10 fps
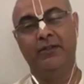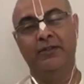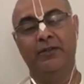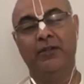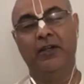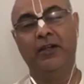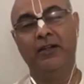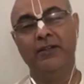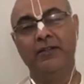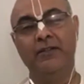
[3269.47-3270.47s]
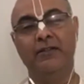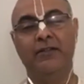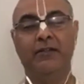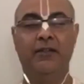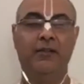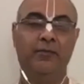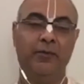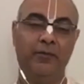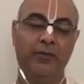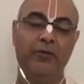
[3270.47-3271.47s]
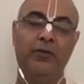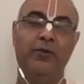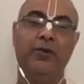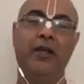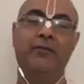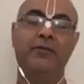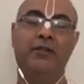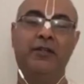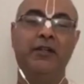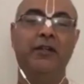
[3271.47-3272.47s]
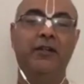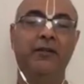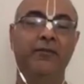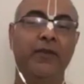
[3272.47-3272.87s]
So the hunter and the people who want to capture deer,